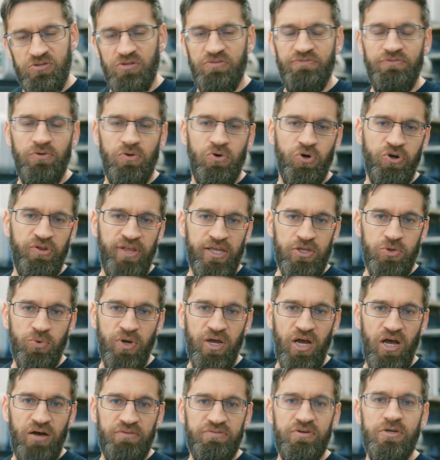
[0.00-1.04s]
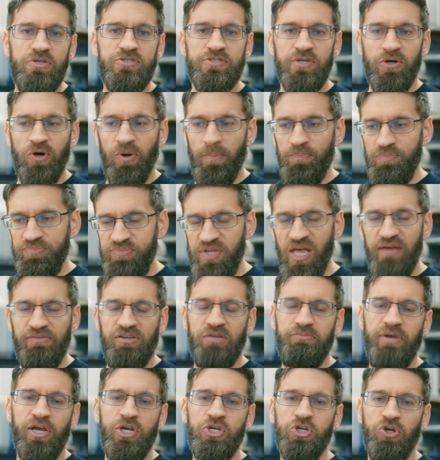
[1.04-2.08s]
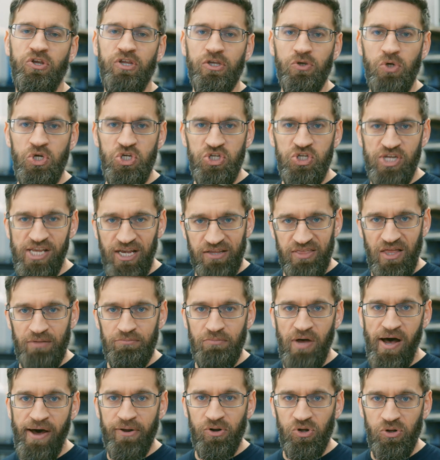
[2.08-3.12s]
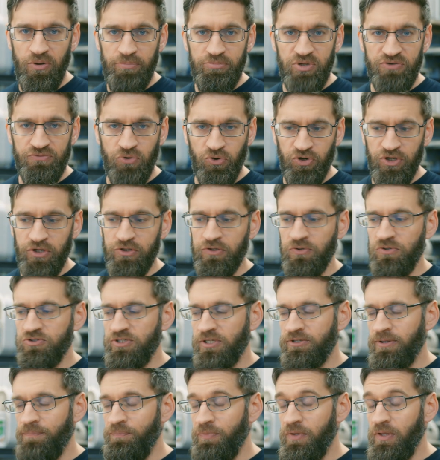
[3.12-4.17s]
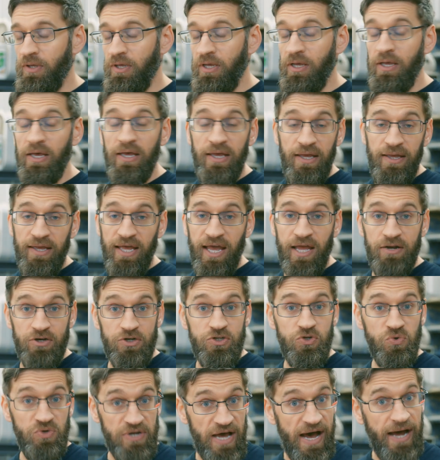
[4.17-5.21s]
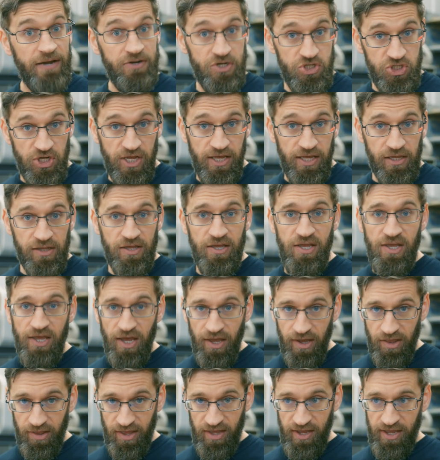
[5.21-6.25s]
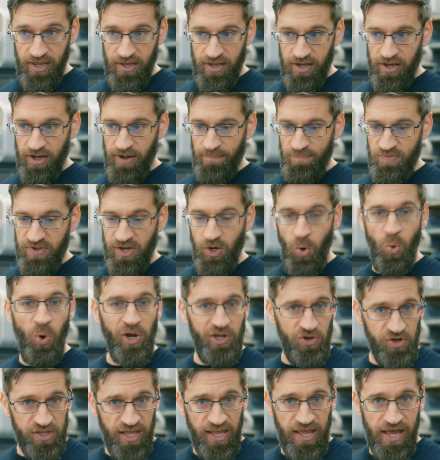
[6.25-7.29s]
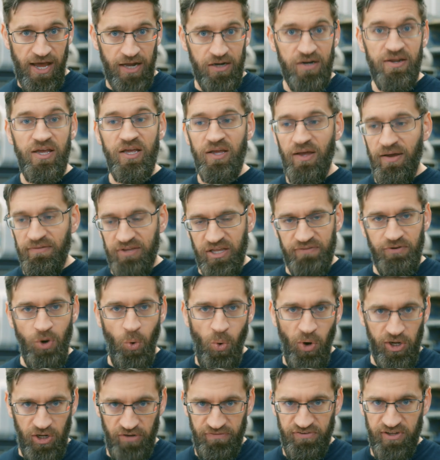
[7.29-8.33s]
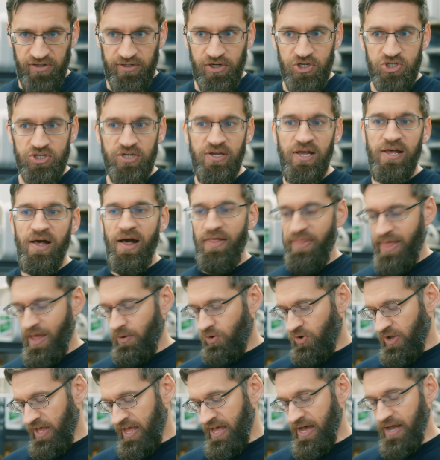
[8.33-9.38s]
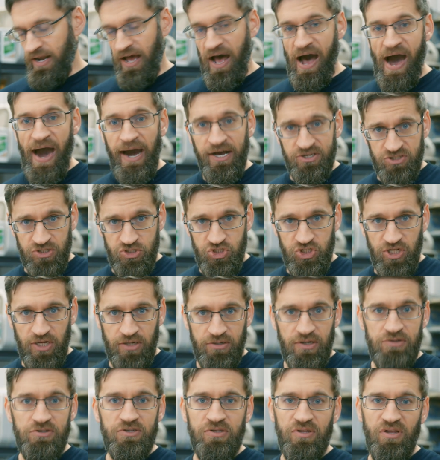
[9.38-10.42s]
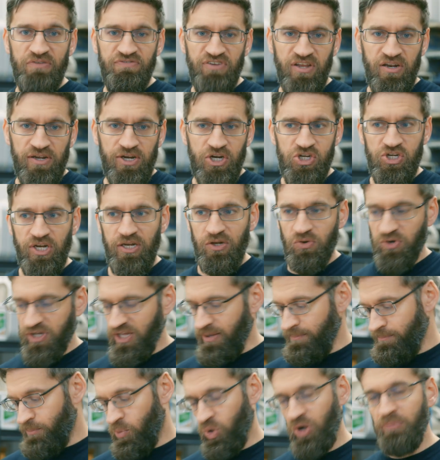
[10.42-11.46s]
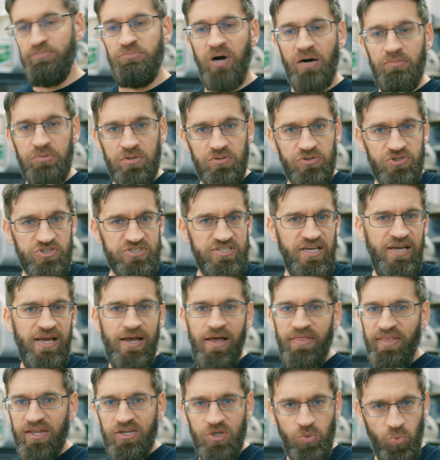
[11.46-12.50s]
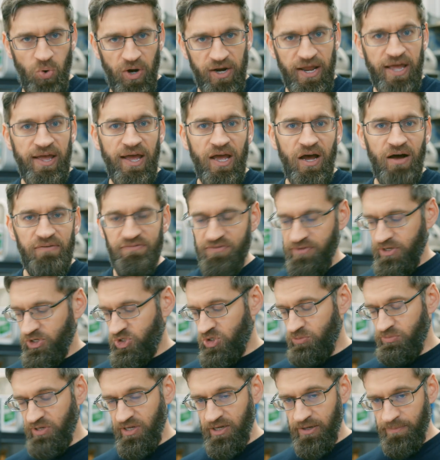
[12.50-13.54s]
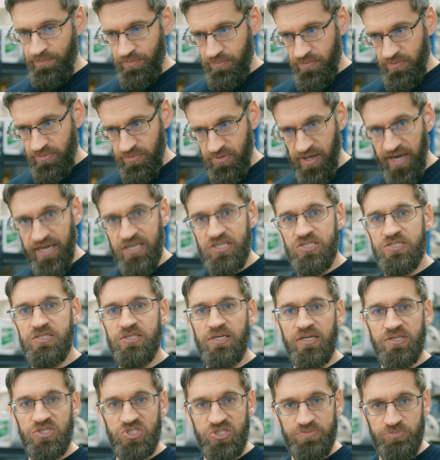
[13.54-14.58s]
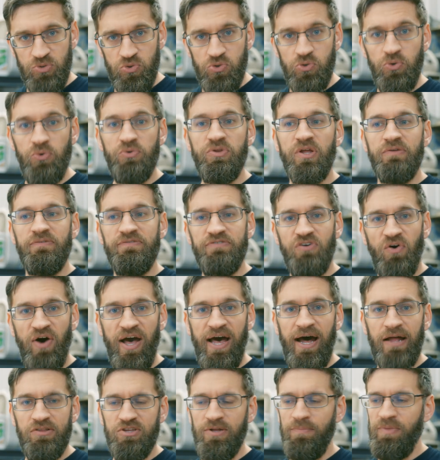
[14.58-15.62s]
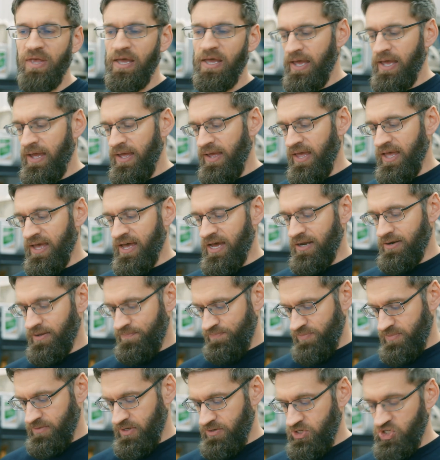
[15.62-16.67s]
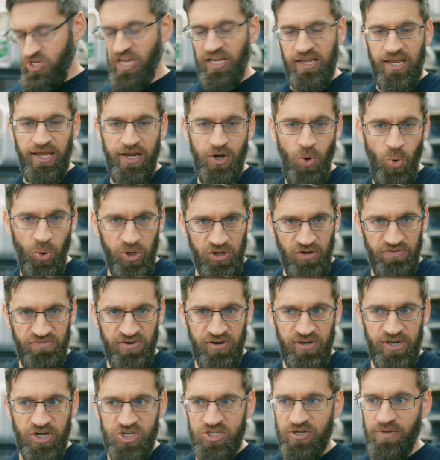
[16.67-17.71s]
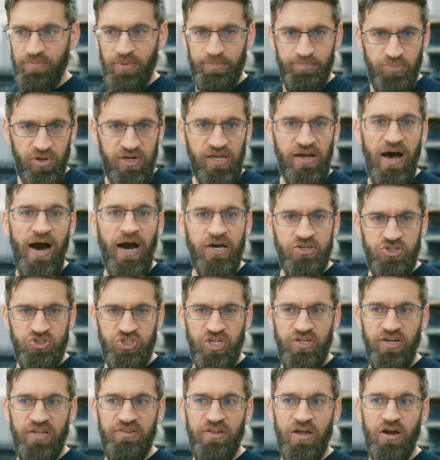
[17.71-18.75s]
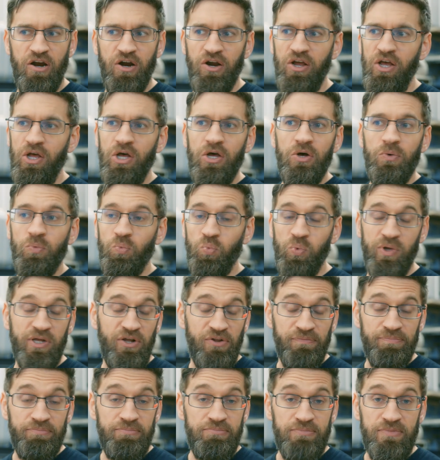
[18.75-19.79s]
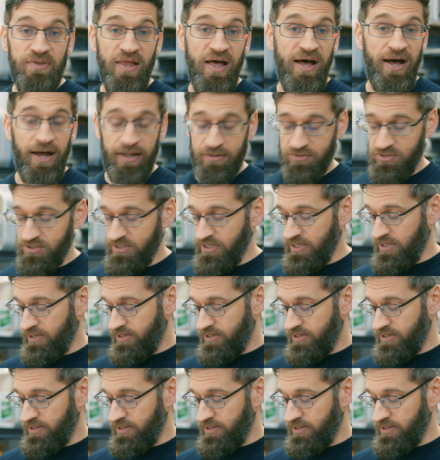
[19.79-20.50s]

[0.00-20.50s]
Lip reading: of the floor that you have. So definitely make sure that you shake that bottle before you use it. And do not shake an oil can if you have an oil finish. That will add oxygen to the finish. You'll get more bubbles than you want to have. It should be nice and smooth and flat. And shaking an oil finish, putting oxygen in there will not